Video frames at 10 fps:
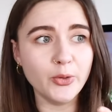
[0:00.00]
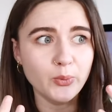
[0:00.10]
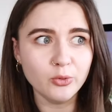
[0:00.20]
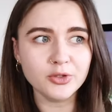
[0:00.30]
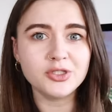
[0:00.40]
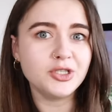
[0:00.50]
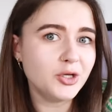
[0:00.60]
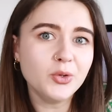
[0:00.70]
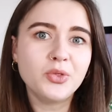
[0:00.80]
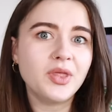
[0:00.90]
What do
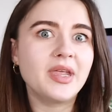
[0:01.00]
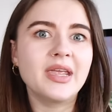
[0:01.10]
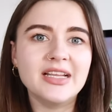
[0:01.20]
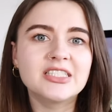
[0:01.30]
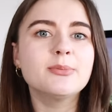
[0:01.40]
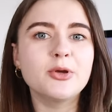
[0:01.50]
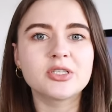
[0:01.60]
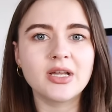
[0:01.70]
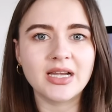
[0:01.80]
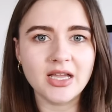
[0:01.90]
you think is the most
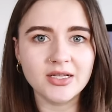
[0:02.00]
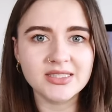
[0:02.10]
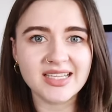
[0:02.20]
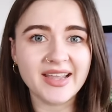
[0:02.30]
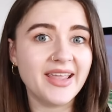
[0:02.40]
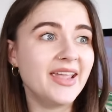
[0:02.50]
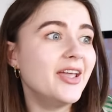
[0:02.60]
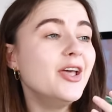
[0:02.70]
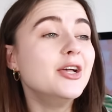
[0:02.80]
likely answer here?